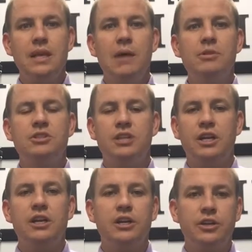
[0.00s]
How much
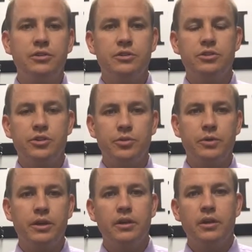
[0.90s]
dairy are you
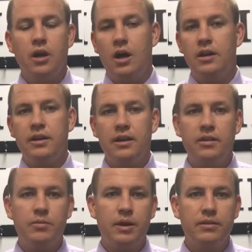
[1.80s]
consuming on a
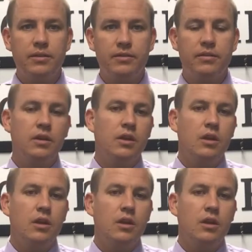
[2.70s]
daily basis?